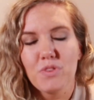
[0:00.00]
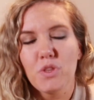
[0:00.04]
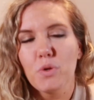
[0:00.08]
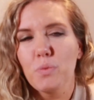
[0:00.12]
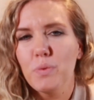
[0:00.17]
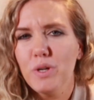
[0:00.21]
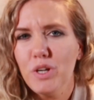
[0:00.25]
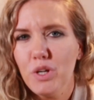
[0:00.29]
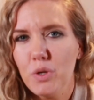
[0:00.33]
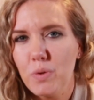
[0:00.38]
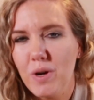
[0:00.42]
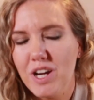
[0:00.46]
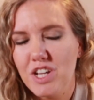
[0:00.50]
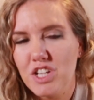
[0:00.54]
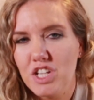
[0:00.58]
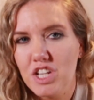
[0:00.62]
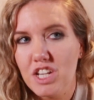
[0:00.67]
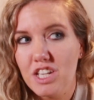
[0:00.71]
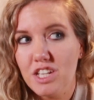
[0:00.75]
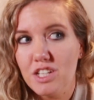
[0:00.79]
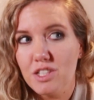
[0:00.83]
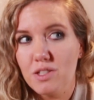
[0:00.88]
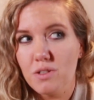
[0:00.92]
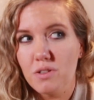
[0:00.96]
The real
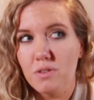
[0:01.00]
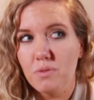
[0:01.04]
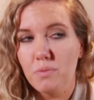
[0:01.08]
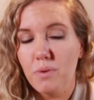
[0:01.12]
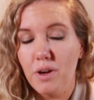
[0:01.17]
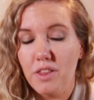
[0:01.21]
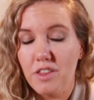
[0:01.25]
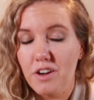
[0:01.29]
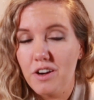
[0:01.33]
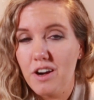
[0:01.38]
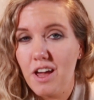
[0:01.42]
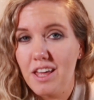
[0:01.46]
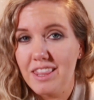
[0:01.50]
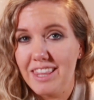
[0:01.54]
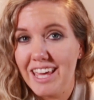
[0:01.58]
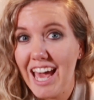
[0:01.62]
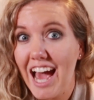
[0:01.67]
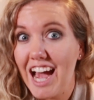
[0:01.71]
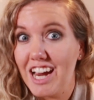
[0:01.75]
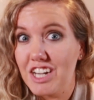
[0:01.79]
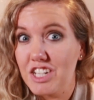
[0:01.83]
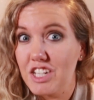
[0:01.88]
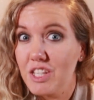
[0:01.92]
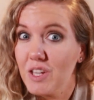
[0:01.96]
question is whether or not
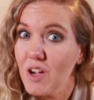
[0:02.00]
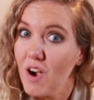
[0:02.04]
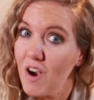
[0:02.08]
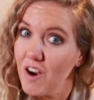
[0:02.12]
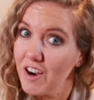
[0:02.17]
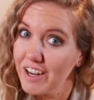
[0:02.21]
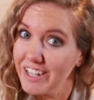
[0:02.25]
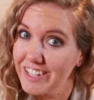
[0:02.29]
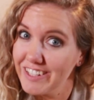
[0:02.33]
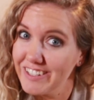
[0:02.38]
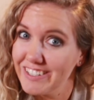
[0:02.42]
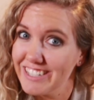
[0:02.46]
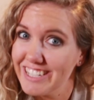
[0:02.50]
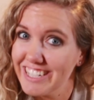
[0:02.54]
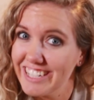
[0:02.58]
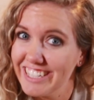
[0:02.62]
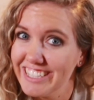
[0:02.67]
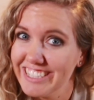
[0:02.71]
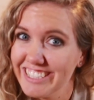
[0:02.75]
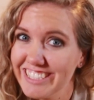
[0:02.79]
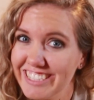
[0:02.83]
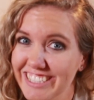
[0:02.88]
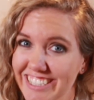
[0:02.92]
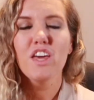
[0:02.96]
they actually are
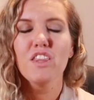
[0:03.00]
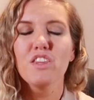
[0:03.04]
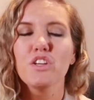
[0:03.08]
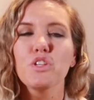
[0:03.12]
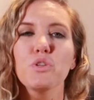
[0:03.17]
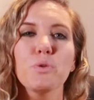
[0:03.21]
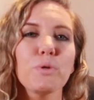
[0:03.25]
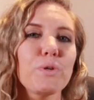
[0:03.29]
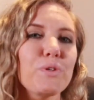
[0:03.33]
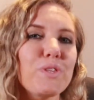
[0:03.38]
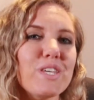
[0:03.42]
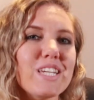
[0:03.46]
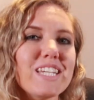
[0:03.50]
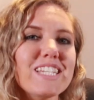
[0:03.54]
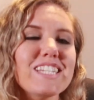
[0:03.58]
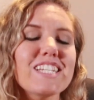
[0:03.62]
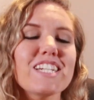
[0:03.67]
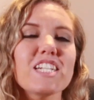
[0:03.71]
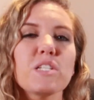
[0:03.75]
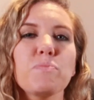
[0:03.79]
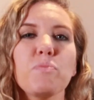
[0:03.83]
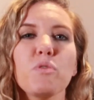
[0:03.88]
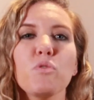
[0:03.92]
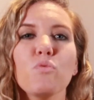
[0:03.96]
guilty. The truth is
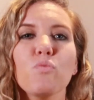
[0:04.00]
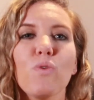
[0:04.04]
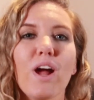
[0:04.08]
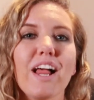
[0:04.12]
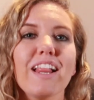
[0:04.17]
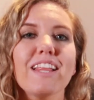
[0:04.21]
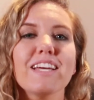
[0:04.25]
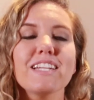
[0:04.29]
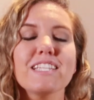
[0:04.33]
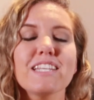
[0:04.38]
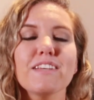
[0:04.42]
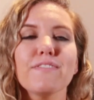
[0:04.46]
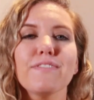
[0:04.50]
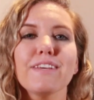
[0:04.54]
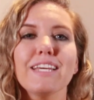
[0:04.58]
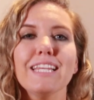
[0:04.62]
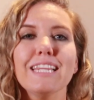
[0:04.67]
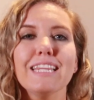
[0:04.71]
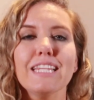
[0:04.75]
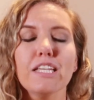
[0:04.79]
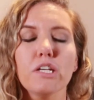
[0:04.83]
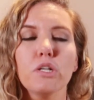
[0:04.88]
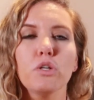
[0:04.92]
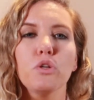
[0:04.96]
there's been
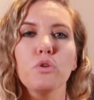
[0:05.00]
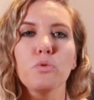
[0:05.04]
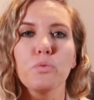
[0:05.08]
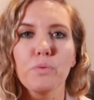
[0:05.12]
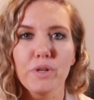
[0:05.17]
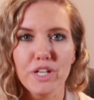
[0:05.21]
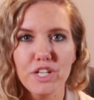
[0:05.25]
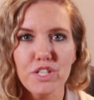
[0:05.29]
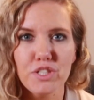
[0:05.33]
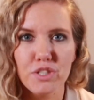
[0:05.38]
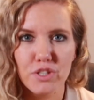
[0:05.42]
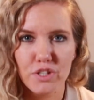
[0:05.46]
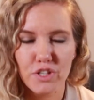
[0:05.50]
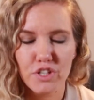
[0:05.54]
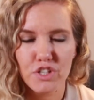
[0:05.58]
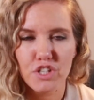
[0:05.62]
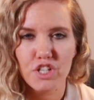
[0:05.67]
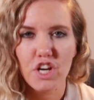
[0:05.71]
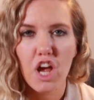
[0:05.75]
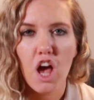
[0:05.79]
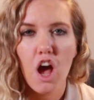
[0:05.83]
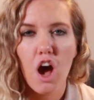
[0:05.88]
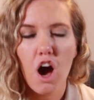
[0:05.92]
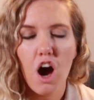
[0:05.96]
relatively little
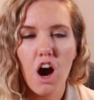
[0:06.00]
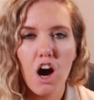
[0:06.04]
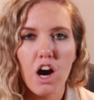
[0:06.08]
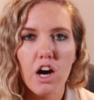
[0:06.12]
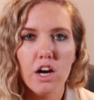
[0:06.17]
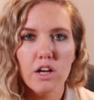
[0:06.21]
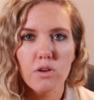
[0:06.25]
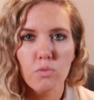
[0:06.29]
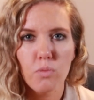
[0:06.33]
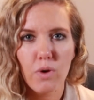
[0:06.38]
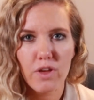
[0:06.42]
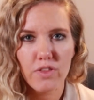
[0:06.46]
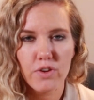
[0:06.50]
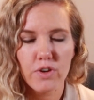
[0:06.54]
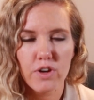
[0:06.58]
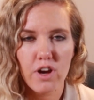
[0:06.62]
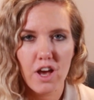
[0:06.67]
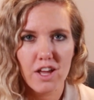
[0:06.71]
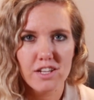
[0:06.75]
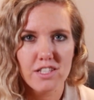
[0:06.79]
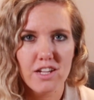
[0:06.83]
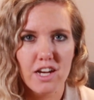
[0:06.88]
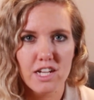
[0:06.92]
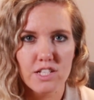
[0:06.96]
research on whether or
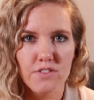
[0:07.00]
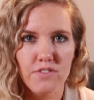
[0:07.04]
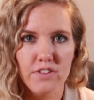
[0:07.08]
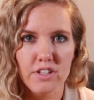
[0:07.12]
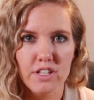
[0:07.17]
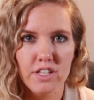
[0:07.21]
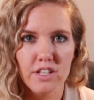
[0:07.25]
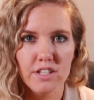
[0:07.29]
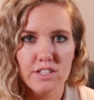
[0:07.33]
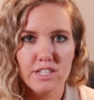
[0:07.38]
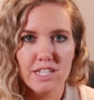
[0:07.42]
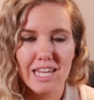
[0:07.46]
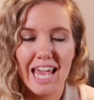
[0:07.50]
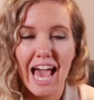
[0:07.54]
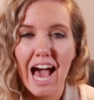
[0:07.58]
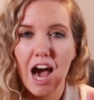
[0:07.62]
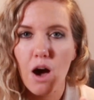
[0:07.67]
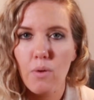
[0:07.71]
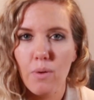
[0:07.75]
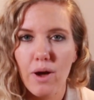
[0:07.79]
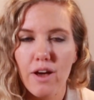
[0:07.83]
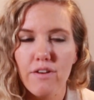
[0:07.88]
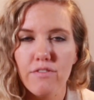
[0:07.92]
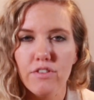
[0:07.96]
not dogs feel guilty.
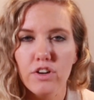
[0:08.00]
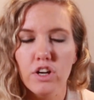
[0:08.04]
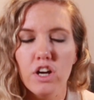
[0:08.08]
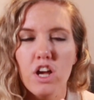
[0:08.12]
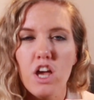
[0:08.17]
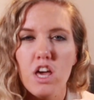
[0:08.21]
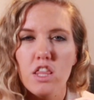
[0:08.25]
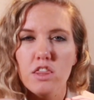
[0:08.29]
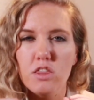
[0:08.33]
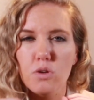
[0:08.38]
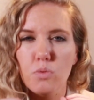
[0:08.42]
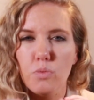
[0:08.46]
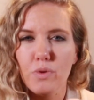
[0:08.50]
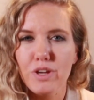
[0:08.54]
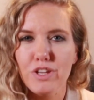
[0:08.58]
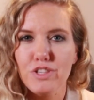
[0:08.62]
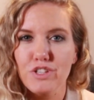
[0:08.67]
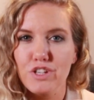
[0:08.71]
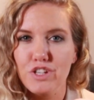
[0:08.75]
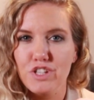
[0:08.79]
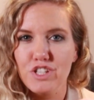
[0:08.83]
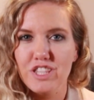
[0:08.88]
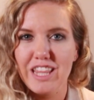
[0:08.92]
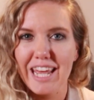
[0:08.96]
However, the
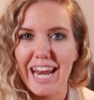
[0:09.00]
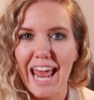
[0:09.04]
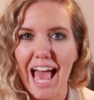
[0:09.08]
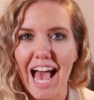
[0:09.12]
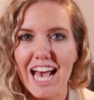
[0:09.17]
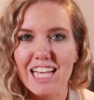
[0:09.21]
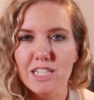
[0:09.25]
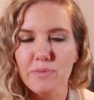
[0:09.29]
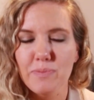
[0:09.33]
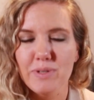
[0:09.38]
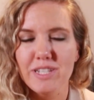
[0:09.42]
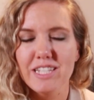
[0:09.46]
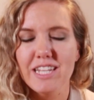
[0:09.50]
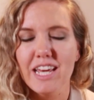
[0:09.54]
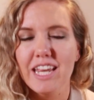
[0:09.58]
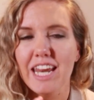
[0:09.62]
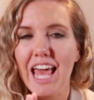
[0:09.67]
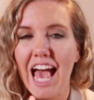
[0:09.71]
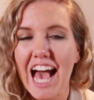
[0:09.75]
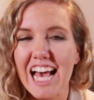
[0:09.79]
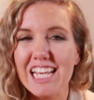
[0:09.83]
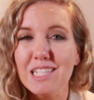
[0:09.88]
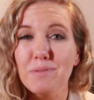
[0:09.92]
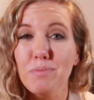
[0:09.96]
research that has been
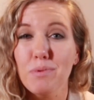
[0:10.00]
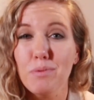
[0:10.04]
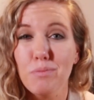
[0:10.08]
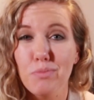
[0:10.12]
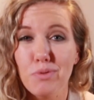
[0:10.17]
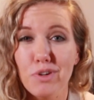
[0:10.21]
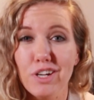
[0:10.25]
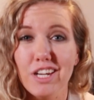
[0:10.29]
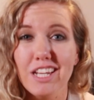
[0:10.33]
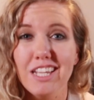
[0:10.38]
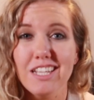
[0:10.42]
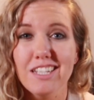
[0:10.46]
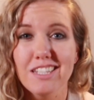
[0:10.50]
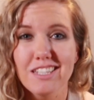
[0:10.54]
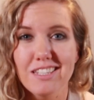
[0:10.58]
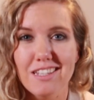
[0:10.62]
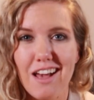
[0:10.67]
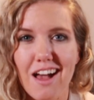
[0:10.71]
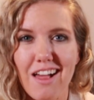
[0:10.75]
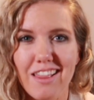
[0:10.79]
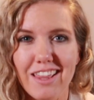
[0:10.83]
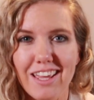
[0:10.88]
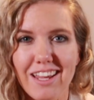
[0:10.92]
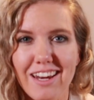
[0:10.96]
done has been pretty
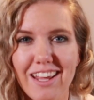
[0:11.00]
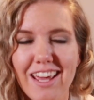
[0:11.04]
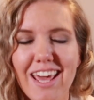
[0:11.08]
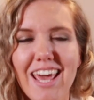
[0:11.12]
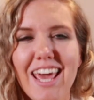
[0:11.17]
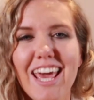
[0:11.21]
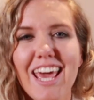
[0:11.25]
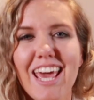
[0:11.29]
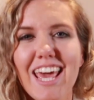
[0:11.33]
solid.